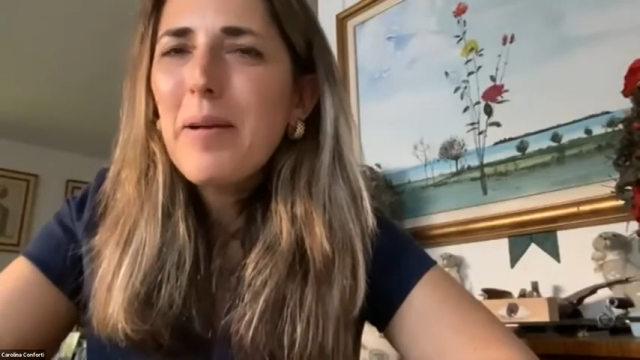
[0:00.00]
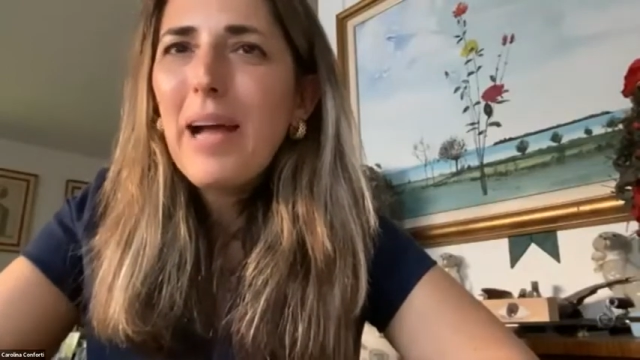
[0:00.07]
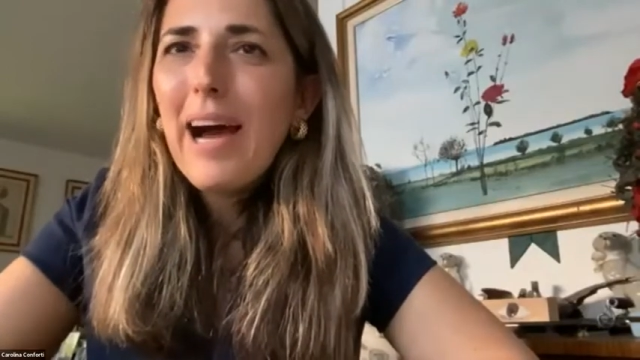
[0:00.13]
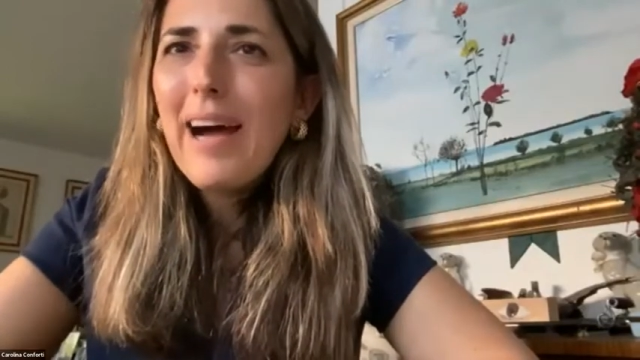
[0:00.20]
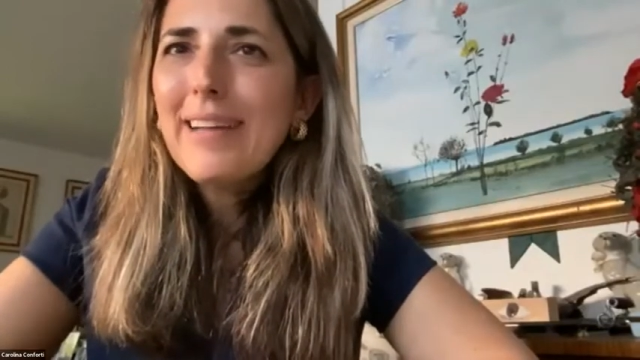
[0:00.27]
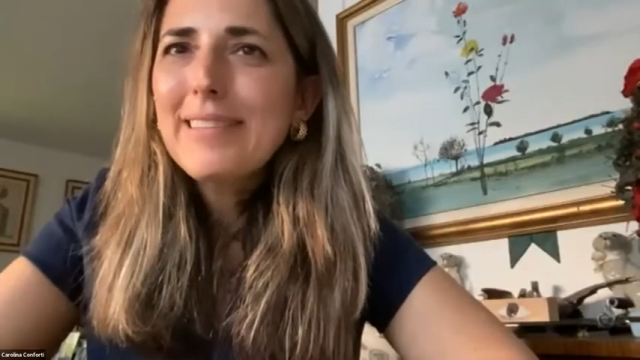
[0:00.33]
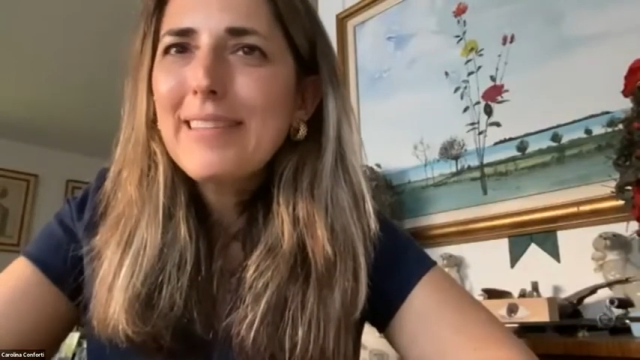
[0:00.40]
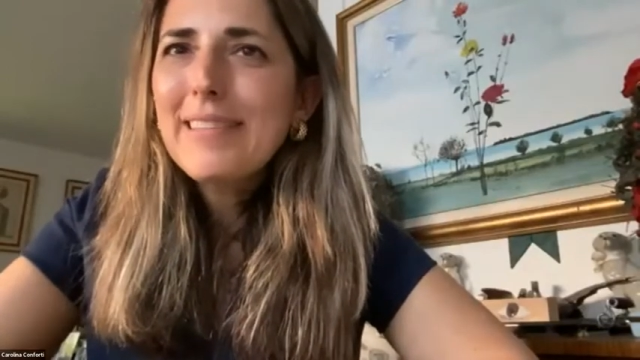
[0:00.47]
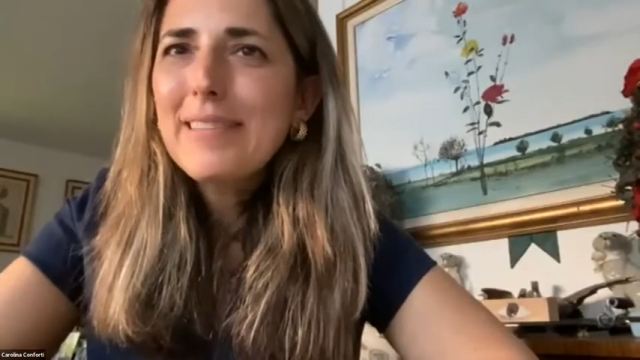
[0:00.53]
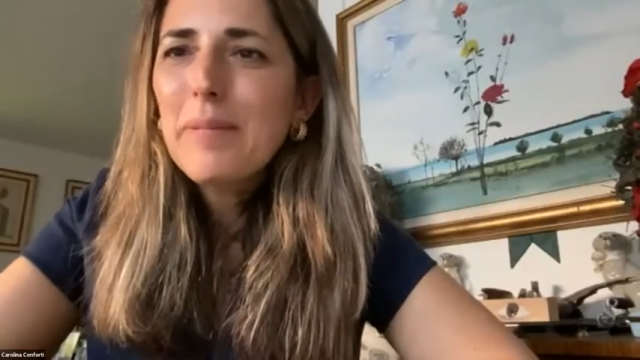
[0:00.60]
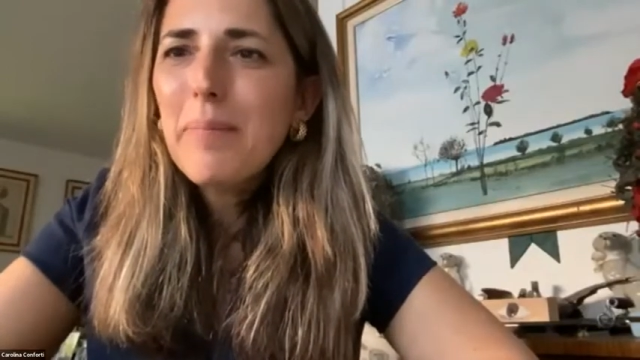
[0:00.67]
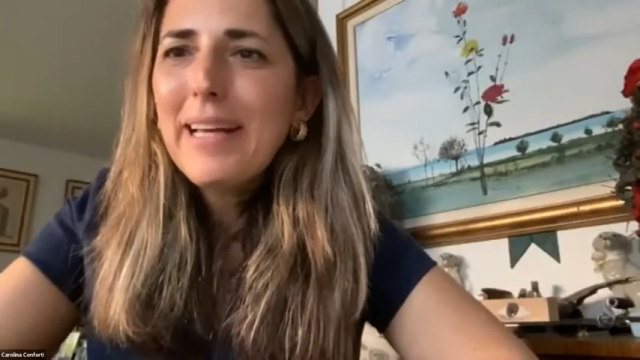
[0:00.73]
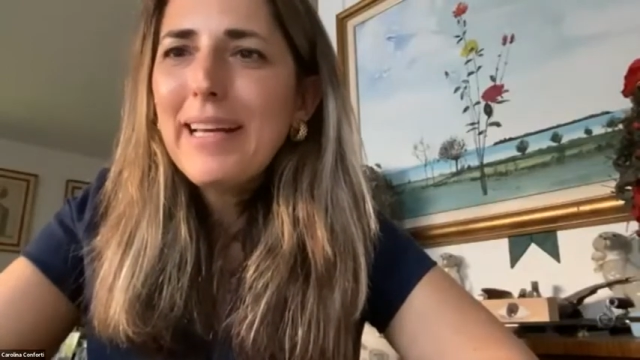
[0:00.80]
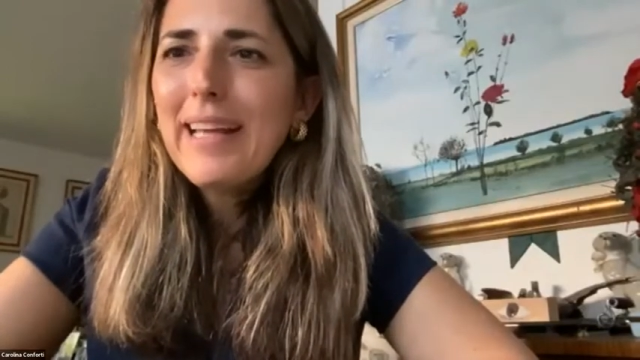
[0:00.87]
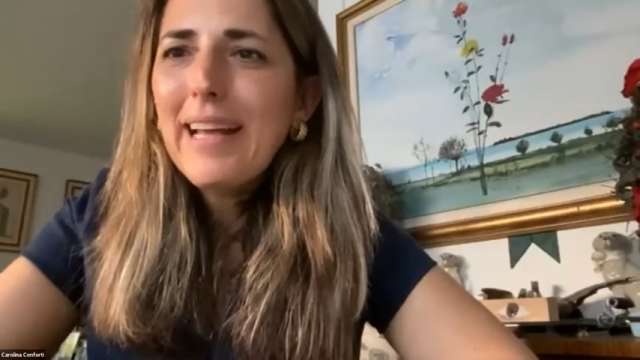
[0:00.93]
artist,
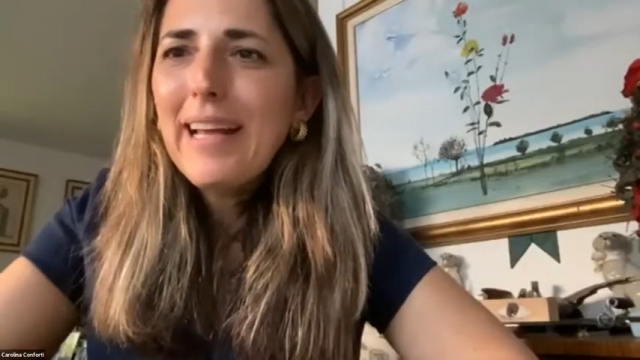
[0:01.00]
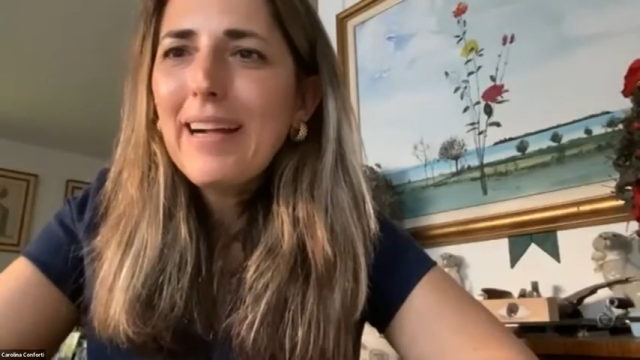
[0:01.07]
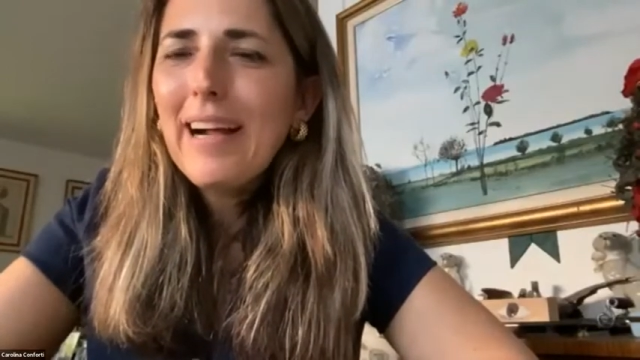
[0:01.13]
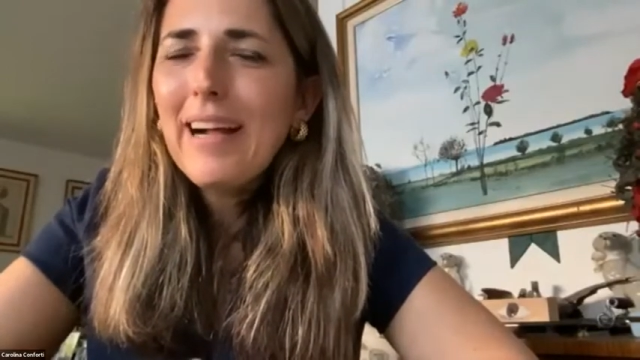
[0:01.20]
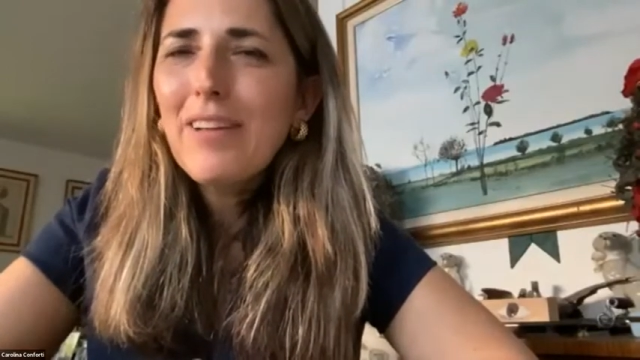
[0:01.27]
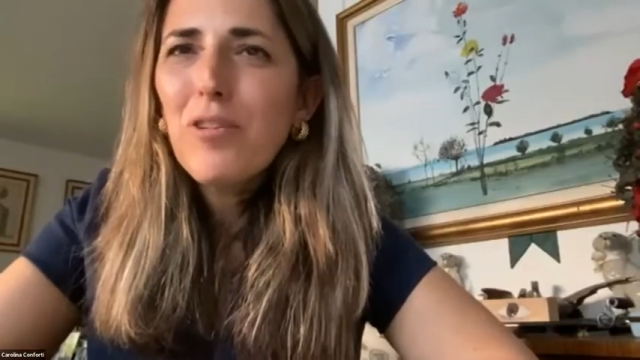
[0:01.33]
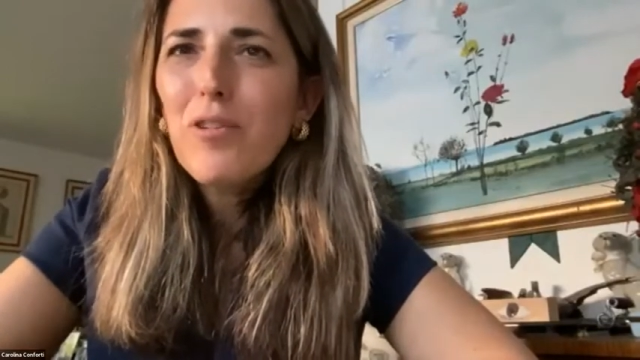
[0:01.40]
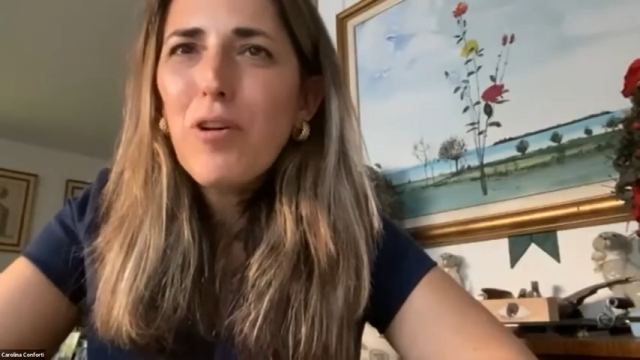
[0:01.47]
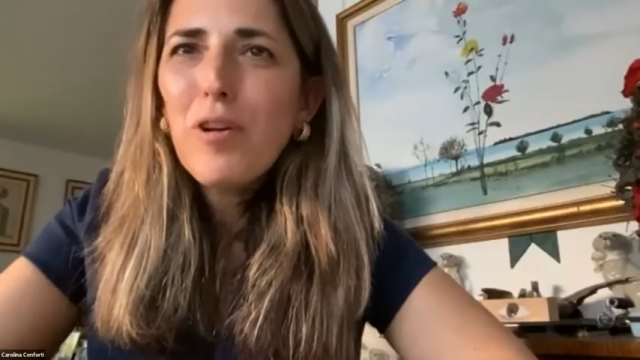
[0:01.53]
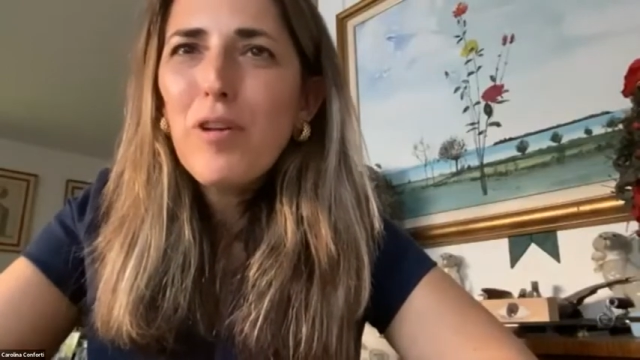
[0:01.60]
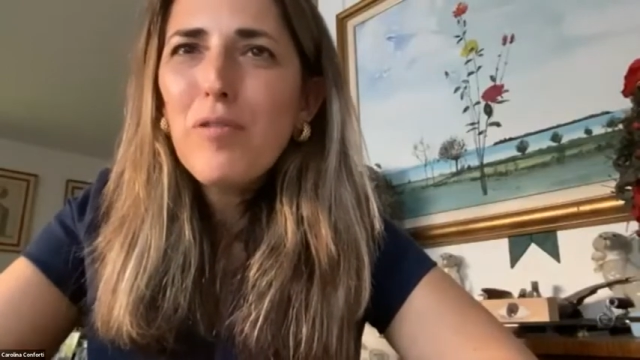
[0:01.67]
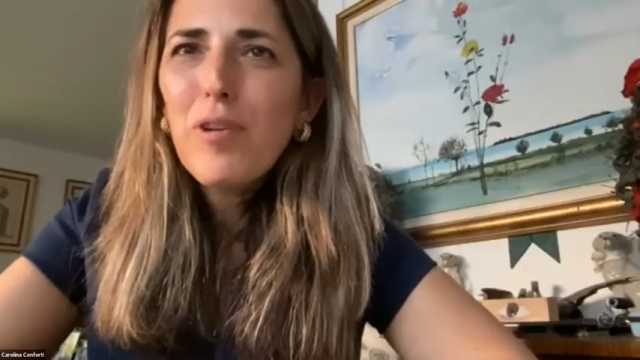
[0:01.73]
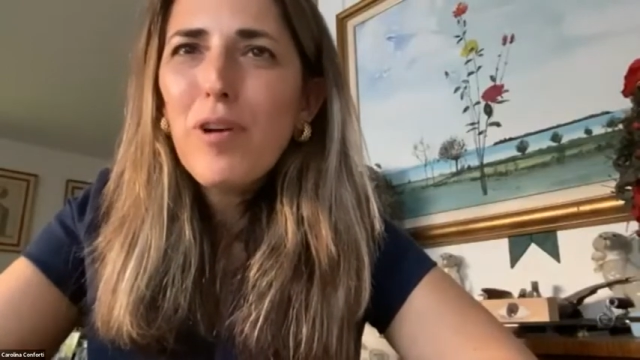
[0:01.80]
Maria. I don't know if